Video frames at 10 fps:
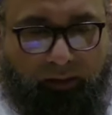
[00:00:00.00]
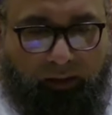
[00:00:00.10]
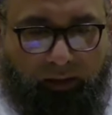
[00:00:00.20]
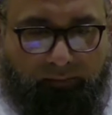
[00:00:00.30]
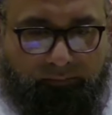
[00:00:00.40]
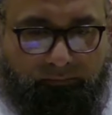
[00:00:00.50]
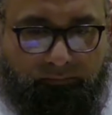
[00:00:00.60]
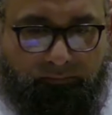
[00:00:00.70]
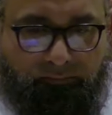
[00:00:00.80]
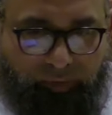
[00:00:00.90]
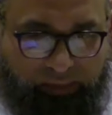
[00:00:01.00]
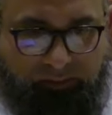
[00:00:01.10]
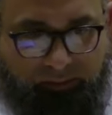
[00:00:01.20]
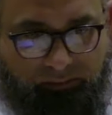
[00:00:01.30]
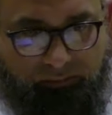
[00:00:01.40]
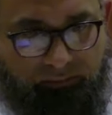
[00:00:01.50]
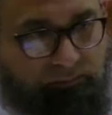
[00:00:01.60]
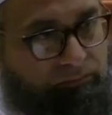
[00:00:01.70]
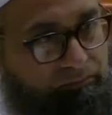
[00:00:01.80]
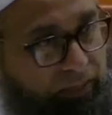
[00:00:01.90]
But
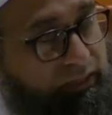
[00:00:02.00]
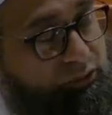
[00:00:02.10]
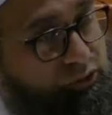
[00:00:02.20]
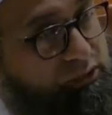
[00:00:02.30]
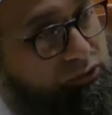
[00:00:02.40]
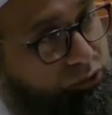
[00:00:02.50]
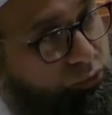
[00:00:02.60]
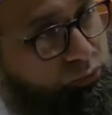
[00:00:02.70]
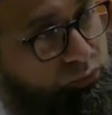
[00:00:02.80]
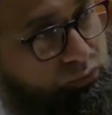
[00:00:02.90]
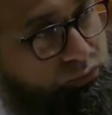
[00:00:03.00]
many jinn do.